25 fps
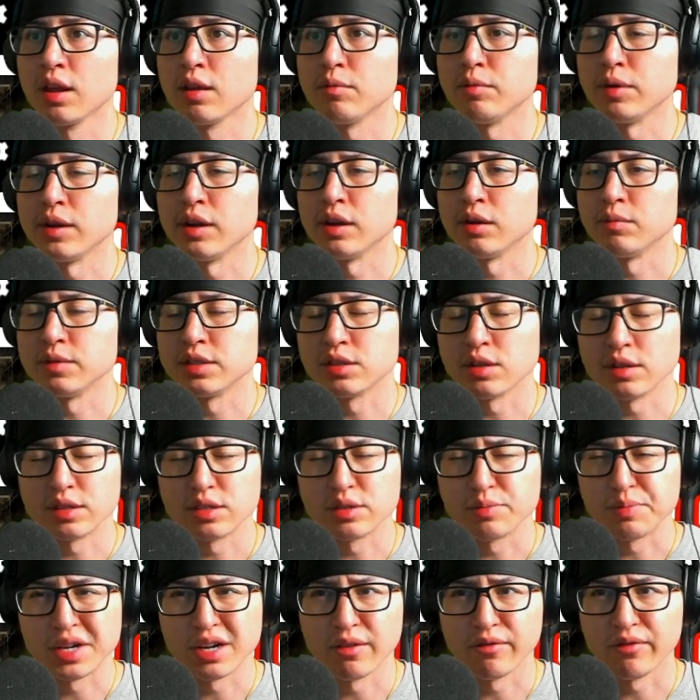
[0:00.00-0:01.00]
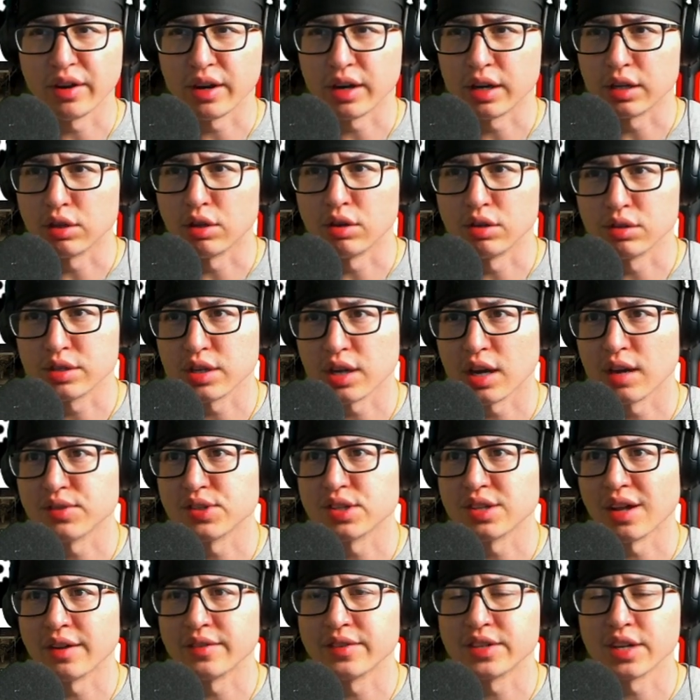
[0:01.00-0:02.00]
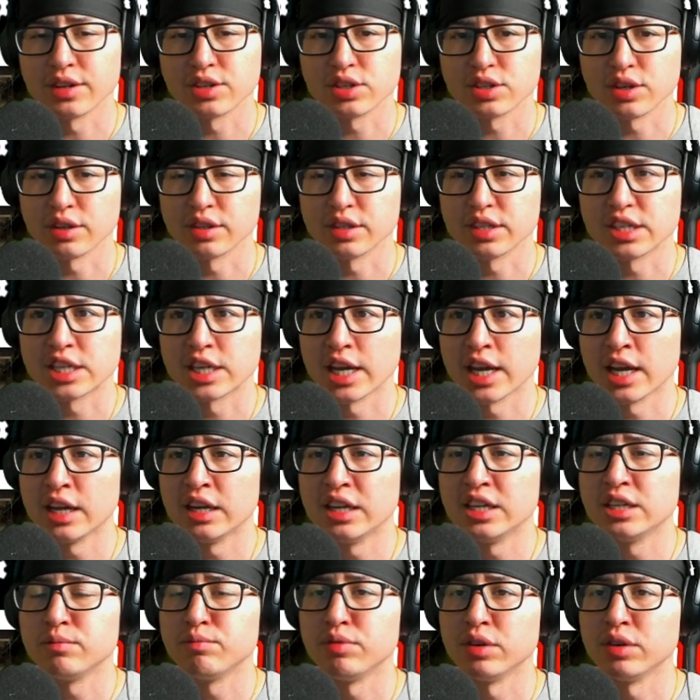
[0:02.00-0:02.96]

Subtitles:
But it's been a very long time since I touched on the stage.